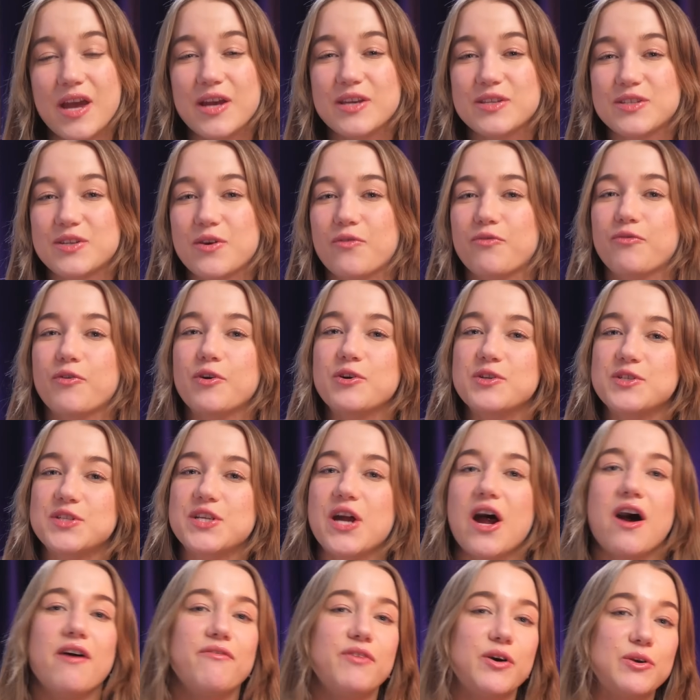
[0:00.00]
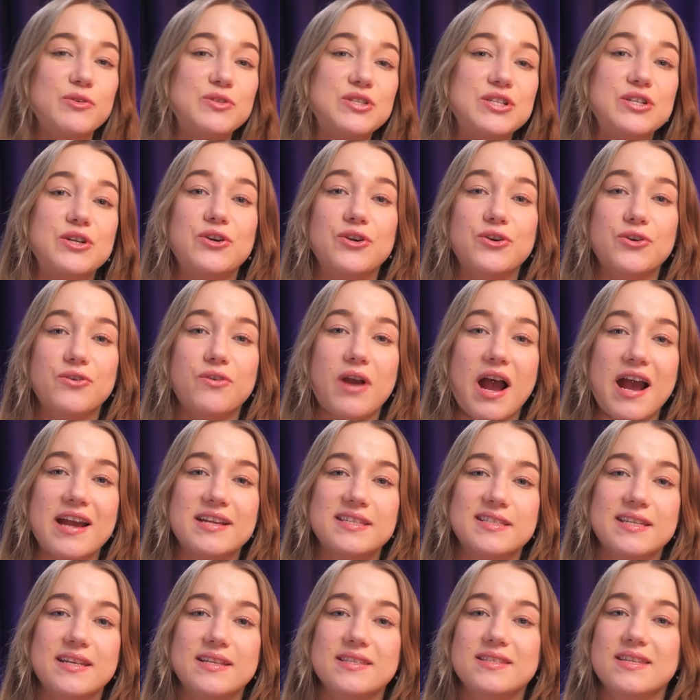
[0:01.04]
So first off, Hostinger
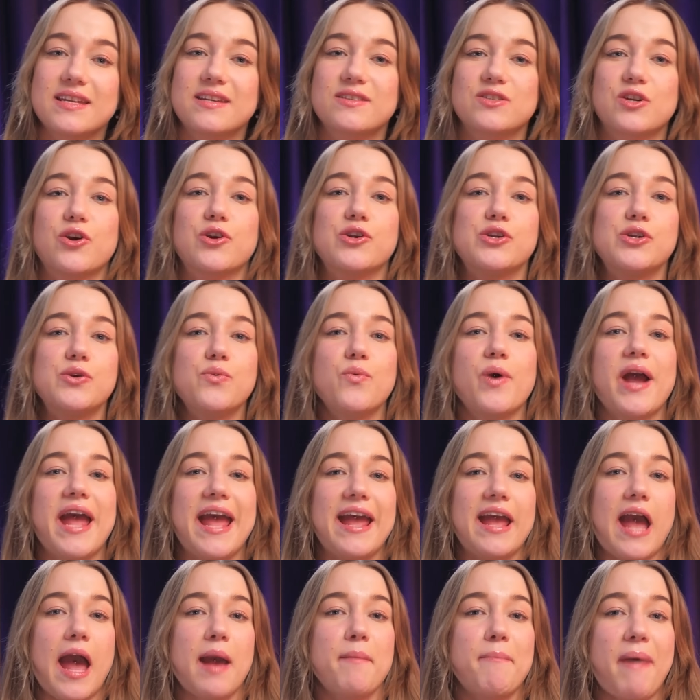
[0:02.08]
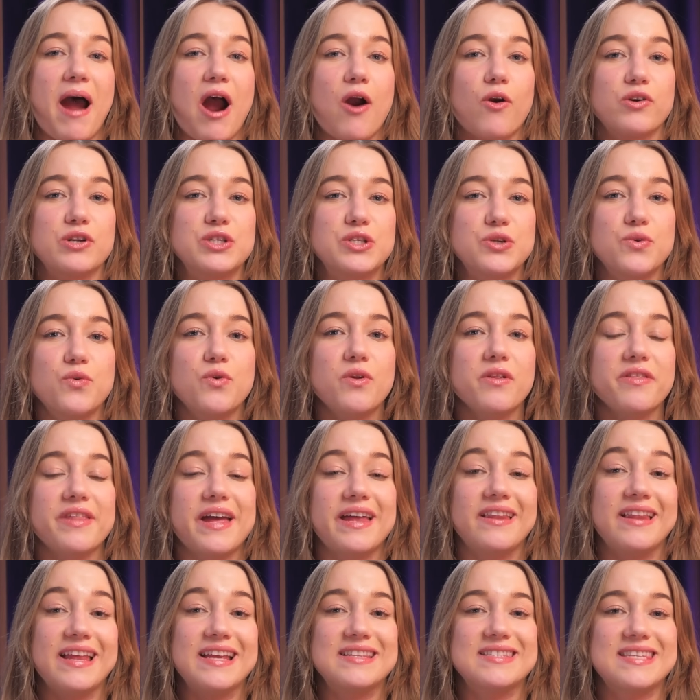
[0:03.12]
Horizons is our new AI-powered tool
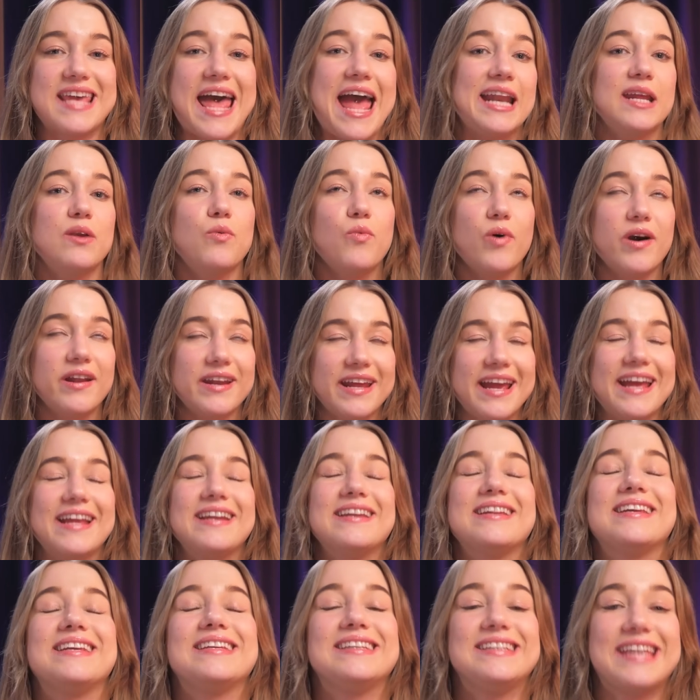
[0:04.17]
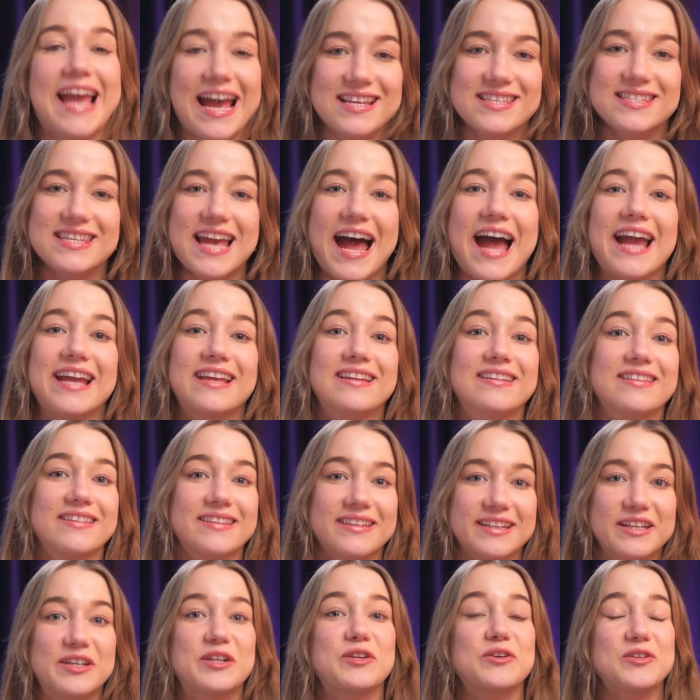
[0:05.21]
that lets anyone, and yes, I
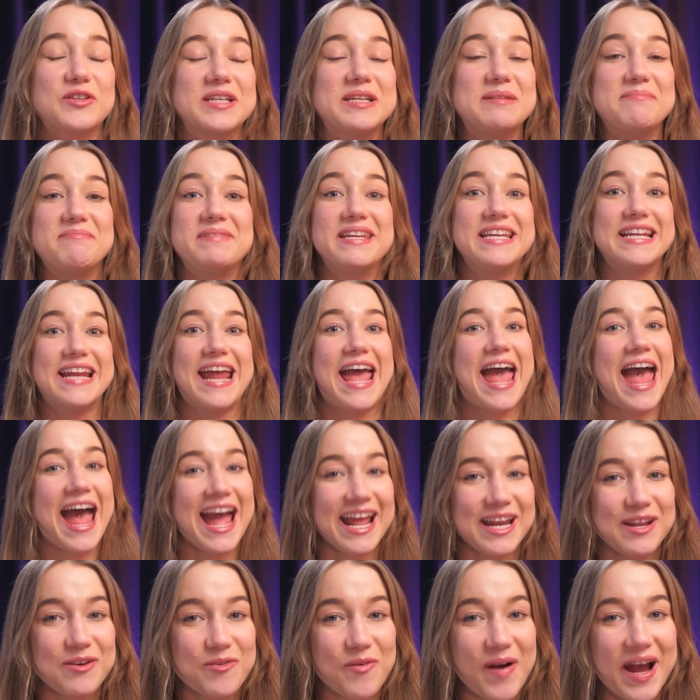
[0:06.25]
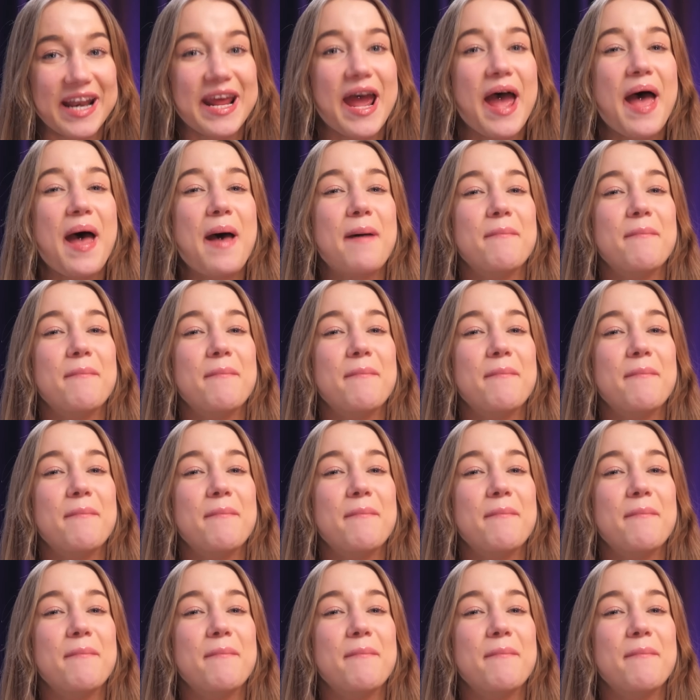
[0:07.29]
literally mean anyone,